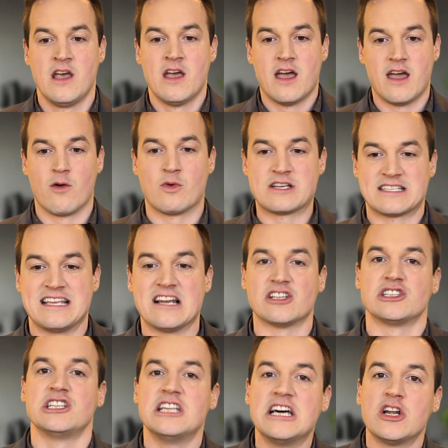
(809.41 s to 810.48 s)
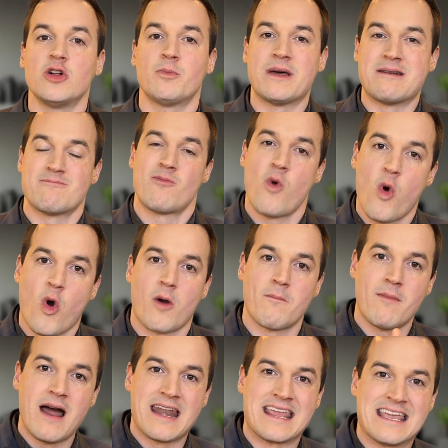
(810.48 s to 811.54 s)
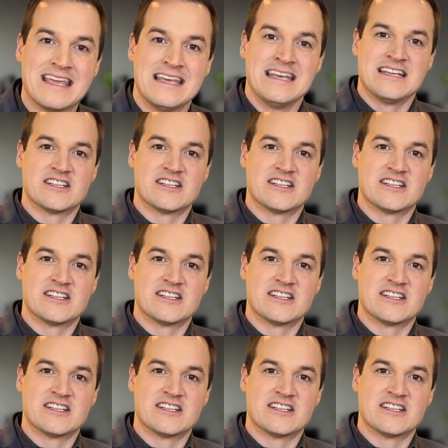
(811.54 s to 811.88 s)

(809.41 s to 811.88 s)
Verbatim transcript: Uh, we just need a little bit more money,